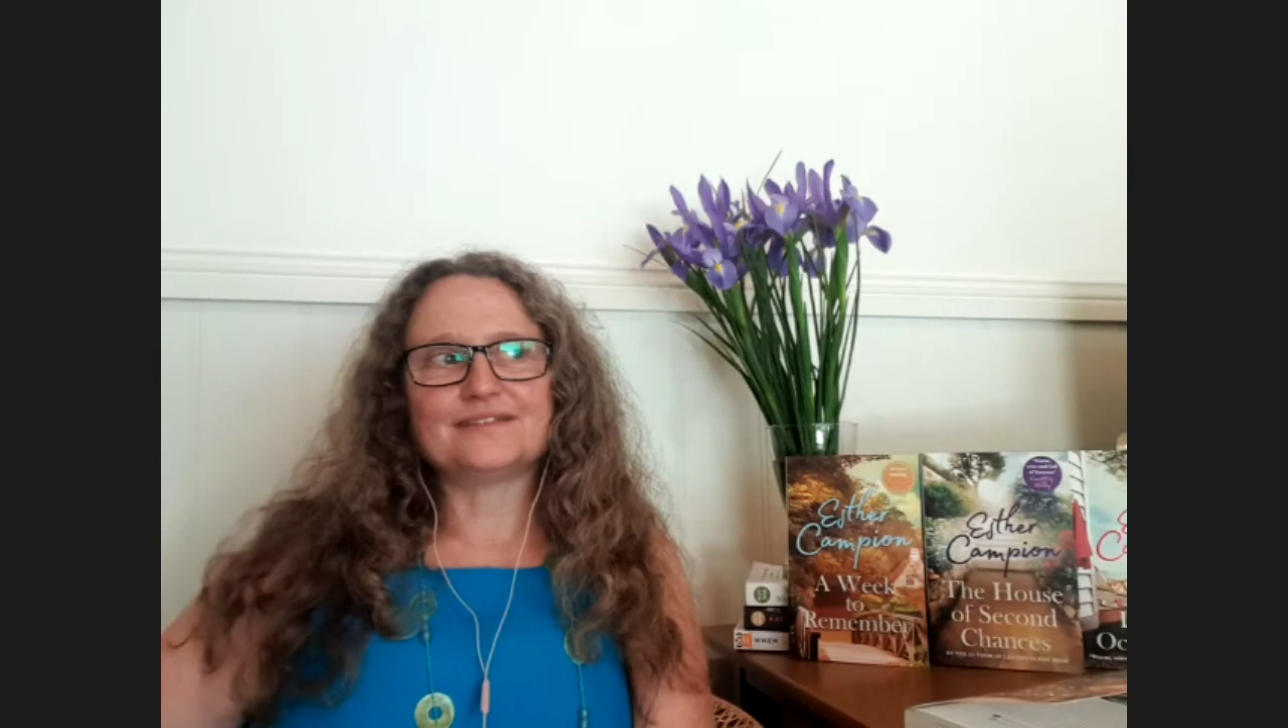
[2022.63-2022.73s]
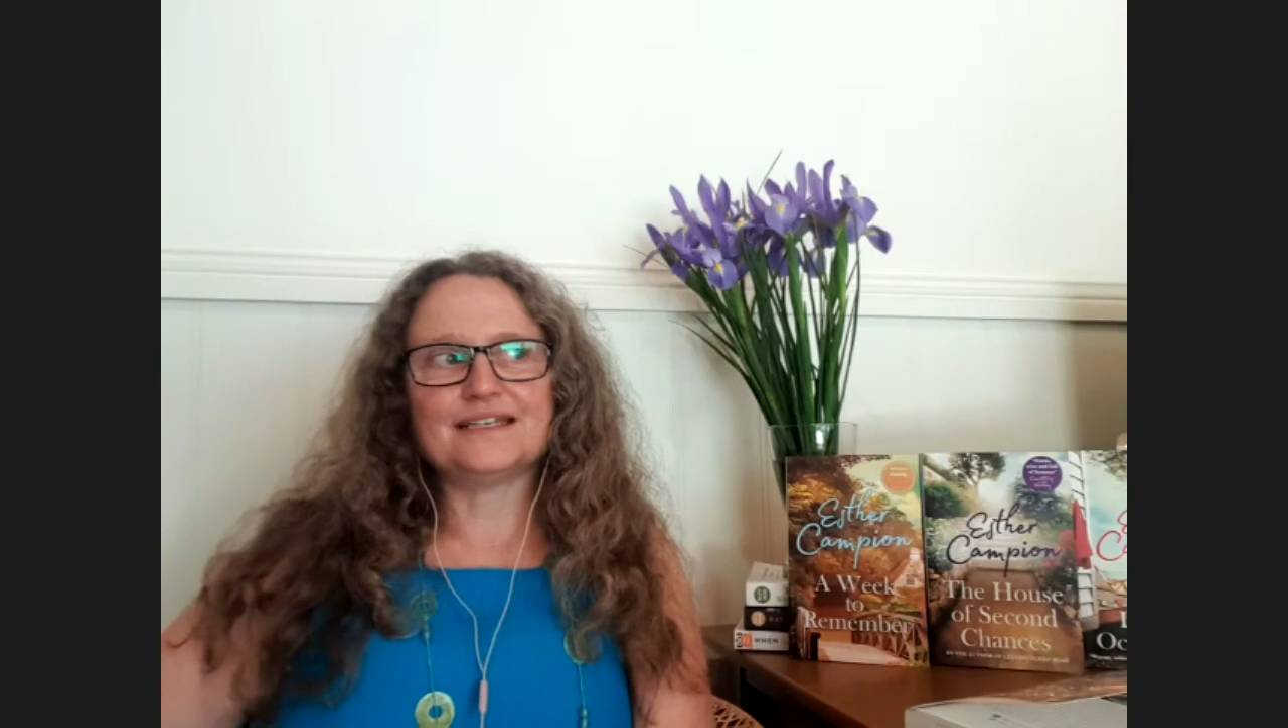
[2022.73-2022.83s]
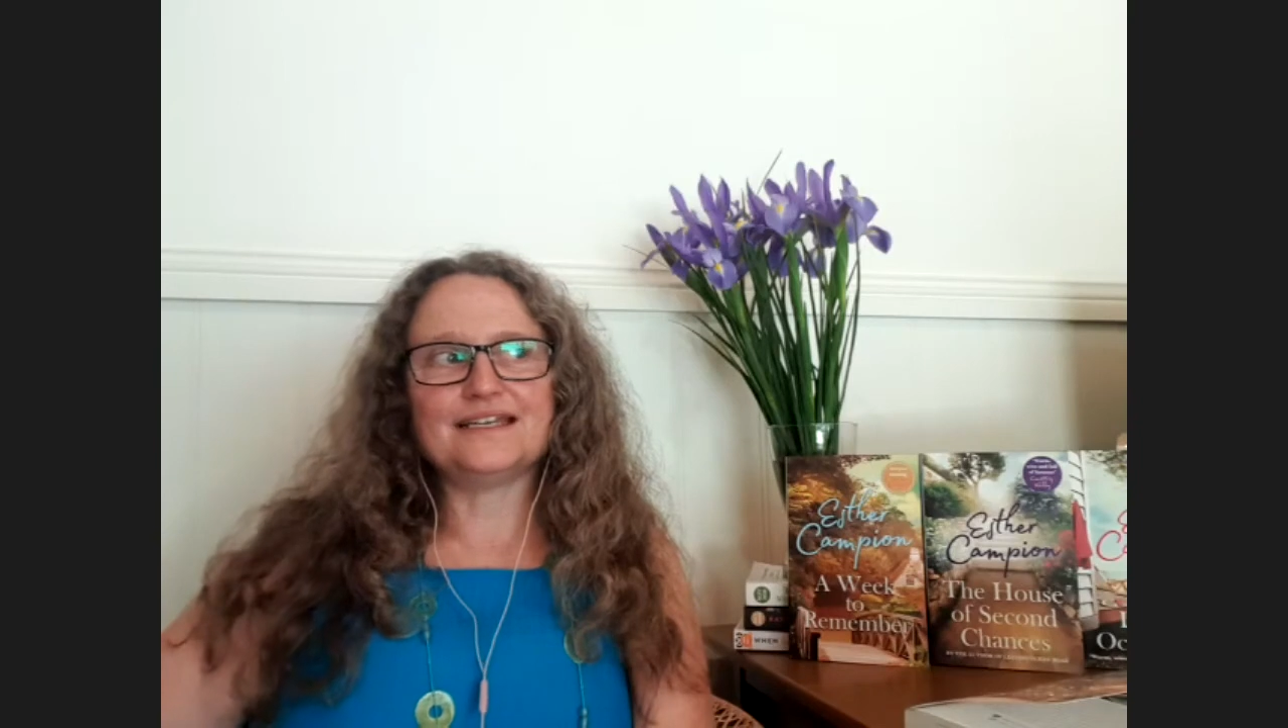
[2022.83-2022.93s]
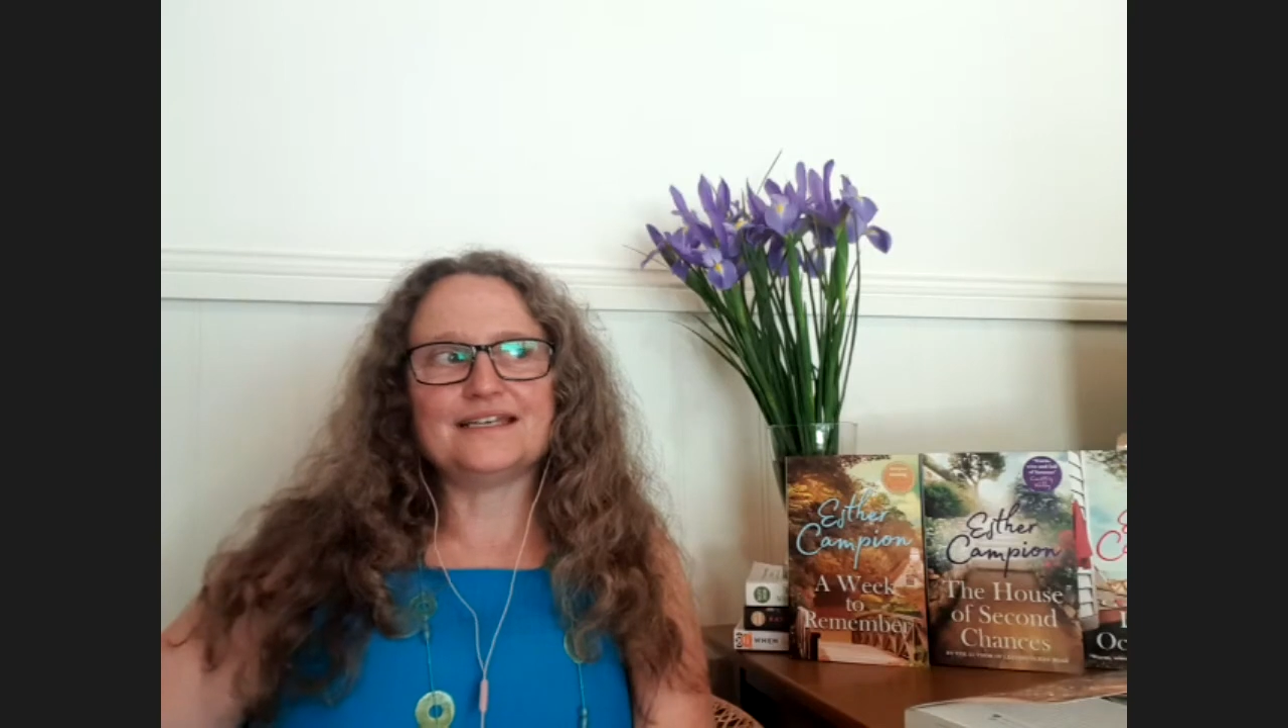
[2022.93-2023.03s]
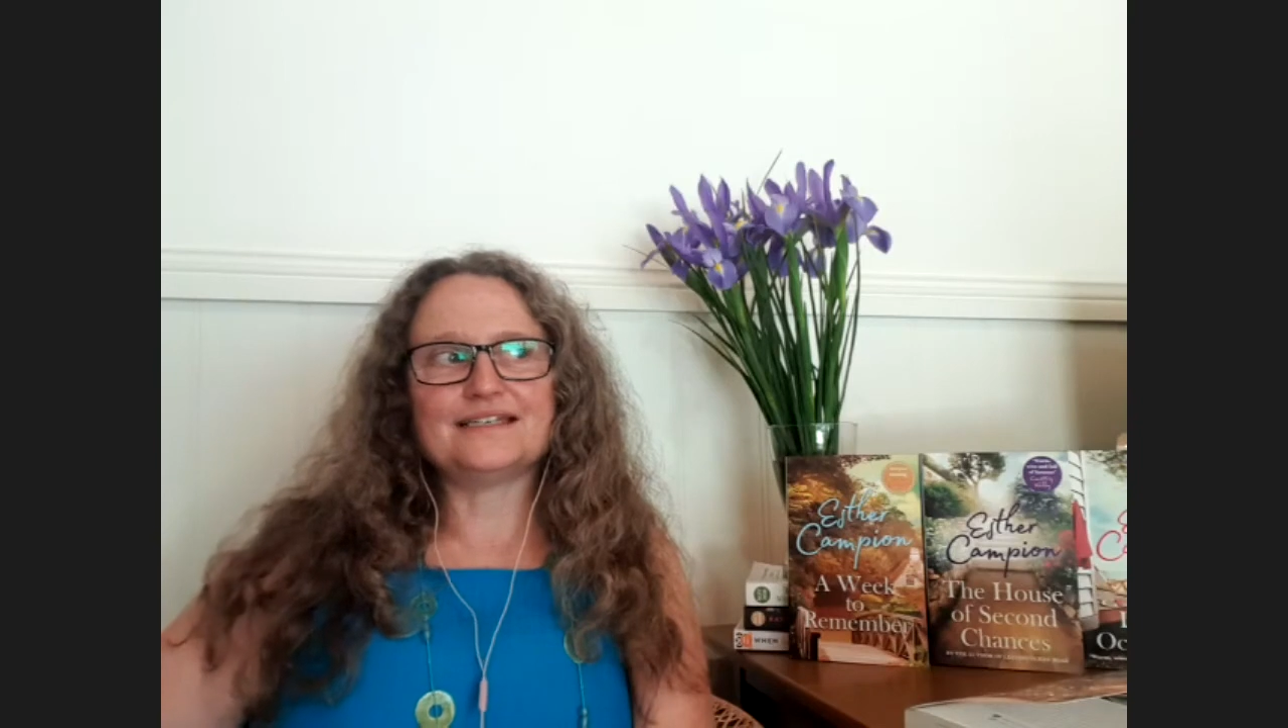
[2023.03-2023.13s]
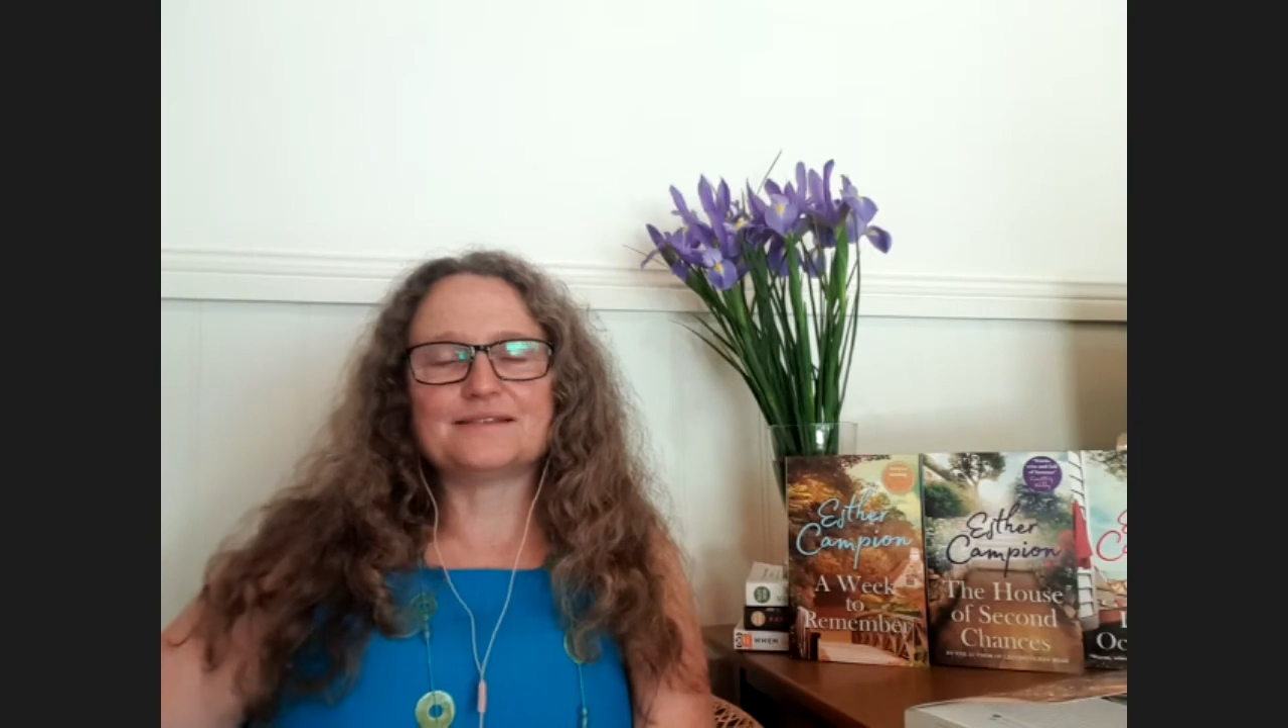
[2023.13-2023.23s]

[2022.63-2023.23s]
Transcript: he is